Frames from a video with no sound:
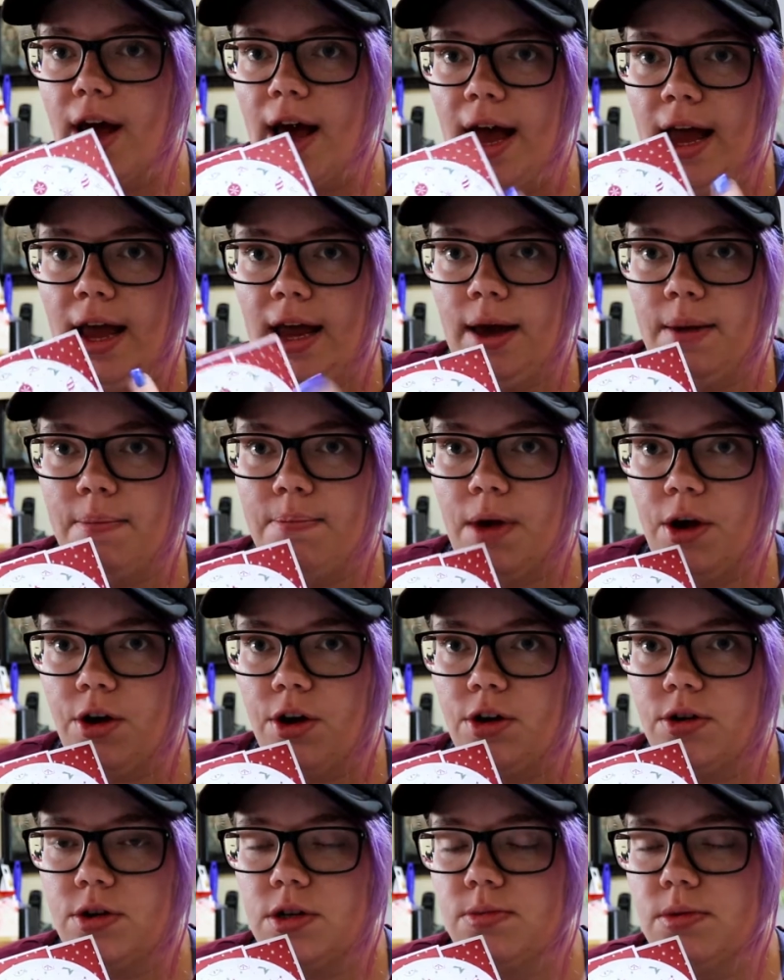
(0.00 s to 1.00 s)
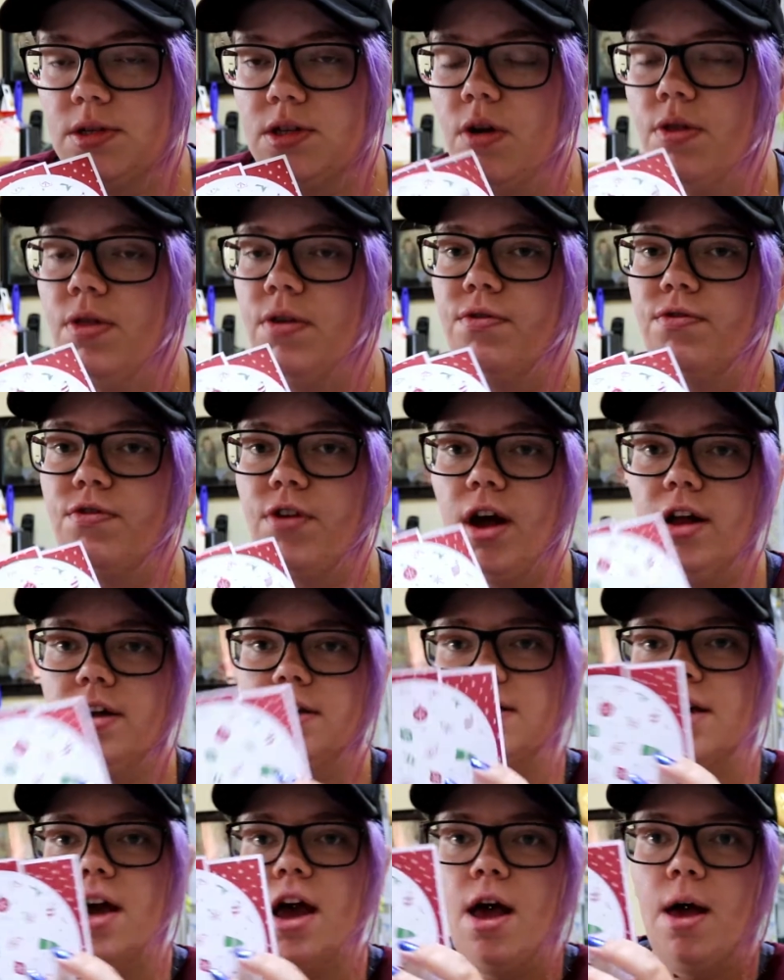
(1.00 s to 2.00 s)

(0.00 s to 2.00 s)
a Merry Christmas on the front,